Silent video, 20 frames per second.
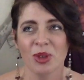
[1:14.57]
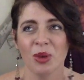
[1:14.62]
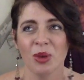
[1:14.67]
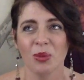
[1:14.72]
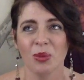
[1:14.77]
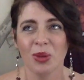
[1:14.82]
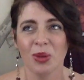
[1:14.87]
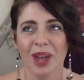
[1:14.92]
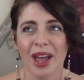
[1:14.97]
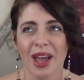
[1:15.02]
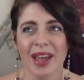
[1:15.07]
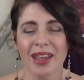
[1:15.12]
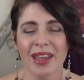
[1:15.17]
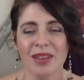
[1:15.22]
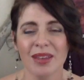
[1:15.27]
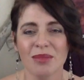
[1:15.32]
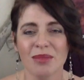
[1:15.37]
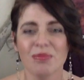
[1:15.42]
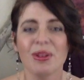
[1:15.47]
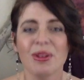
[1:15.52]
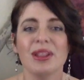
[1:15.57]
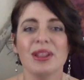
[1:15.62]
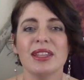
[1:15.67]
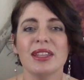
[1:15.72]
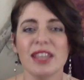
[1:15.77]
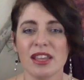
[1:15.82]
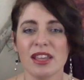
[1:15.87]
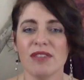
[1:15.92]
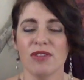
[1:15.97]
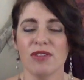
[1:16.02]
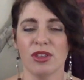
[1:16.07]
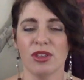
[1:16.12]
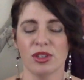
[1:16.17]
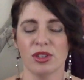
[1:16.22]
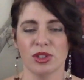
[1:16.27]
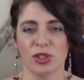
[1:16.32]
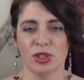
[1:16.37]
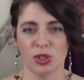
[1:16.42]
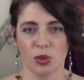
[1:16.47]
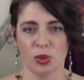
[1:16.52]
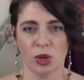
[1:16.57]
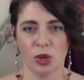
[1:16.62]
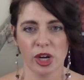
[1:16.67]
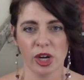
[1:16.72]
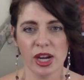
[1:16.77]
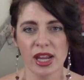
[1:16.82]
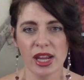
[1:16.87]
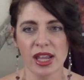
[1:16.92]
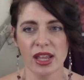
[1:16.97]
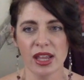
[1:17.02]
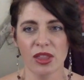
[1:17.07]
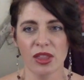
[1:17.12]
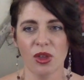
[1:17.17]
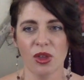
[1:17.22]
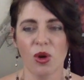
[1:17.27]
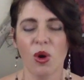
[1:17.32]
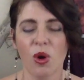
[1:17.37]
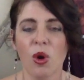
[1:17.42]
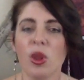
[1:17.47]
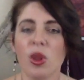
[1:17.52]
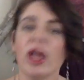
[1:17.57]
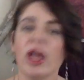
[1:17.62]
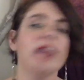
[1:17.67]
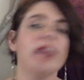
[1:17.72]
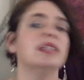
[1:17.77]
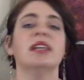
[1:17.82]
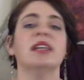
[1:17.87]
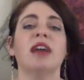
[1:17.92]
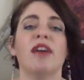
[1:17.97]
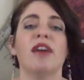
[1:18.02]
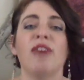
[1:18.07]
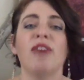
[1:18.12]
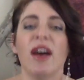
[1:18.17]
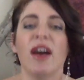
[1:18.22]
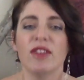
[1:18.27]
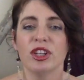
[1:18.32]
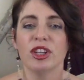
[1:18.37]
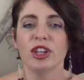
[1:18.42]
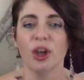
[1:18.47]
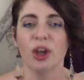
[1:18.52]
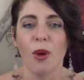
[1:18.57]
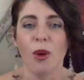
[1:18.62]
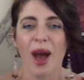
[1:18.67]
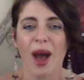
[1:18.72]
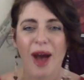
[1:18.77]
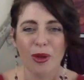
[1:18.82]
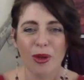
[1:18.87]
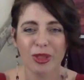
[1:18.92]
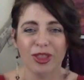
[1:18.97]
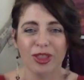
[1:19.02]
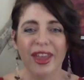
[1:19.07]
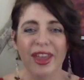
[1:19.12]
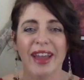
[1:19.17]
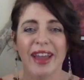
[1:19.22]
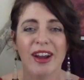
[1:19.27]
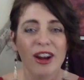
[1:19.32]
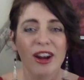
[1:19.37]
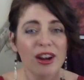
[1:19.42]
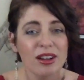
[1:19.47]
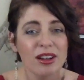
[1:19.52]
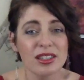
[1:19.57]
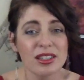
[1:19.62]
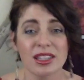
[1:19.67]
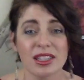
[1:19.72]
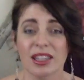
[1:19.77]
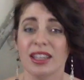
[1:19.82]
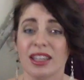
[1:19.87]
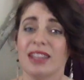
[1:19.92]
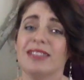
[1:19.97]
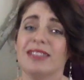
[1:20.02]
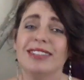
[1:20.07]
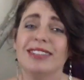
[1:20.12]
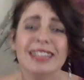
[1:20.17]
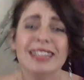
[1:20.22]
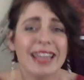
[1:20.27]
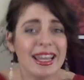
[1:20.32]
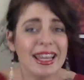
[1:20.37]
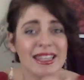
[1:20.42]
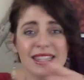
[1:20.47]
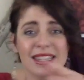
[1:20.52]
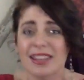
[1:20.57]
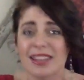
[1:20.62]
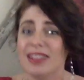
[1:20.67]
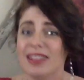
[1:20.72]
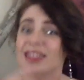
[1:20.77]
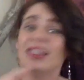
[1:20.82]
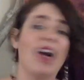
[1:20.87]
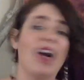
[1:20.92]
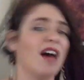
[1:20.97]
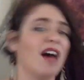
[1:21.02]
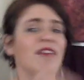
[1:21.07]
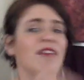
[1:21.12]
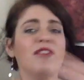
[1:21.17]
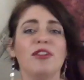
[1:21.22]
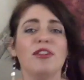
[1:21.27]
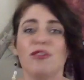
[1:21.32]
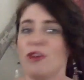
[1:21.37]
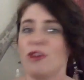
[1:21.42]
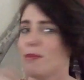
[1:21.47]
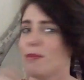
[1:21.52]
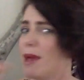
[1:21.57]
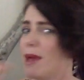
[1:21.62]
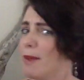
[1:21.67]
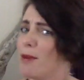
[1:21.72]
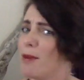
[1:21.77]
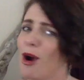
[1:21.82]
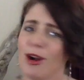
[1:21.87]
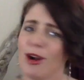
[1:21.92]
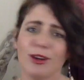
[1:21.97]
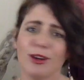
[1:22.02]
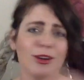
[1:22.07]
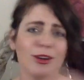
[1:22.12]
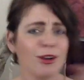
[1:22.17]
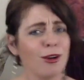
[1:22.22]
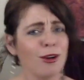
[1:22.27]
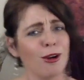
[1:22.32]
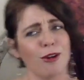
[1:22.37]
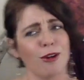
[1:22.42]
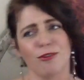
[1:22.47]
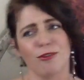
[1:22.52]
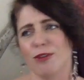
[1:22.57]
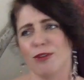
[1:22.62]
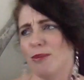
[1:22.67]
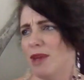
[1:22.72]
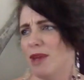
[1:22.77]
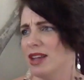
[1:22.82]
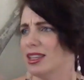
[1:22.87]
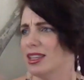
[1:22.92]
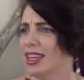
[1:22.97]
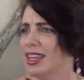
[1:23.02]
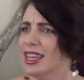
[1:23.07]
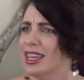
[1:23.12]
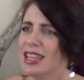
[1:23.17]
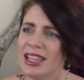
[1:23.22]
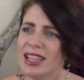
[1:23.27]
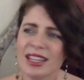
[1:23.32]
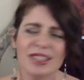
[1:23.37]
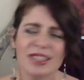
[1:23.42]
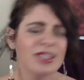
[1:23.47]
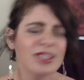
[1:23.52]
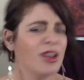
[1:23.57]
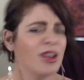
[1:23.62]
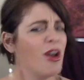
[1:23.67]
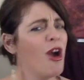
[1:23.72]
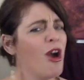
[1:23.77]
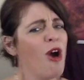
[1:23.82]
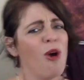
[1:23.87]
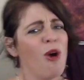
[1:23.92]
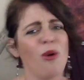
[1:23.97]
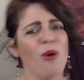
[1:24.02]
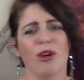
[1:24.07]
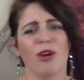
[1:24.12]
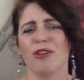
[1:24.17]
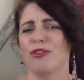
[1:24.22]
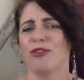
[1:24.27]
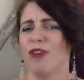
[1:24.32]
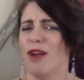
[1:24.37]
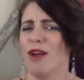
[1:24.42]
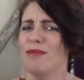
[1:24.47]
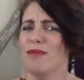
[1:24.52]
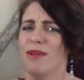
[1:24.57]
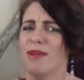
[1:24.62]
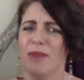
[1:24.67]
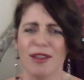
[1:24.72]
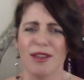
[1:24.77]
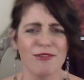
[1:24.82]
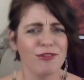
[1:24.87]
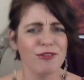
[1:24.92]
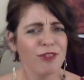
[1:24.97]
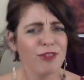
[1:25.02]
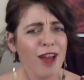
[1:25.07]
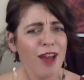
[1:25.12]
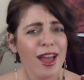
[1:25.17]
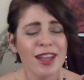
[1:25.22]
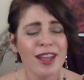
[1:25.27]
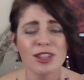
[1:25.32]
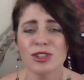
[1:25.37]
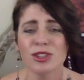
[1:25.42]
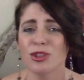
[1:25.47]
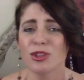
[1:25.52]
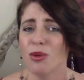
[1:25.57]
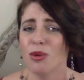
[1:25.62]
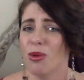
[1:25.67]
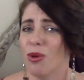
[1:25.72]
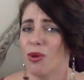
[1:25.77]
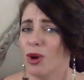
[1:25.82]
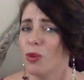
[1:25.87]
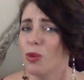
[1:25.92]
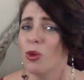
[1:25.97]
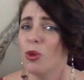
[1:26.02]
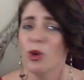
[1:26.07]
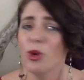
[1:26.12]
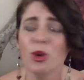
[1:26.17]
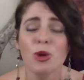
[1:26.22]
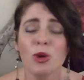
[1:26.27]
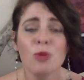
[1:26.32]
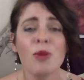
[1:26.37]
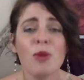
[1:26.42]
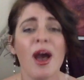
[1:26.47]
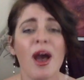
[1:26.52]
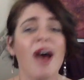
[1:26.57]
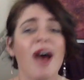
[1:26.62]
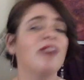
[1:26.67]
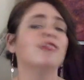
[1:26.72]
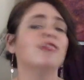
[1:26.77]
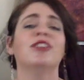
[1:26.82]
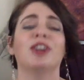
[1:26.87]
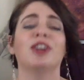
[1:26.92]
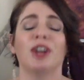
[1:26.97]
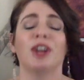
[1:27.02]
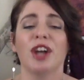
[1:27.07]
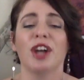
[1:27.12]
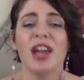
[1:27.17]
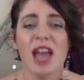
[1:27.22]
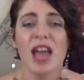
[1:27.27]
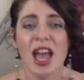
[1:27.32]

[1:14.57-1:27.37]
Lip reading: When I believe this story, the whole idea of having to go out there to get love from my partner or from my kids or from my friends or whomever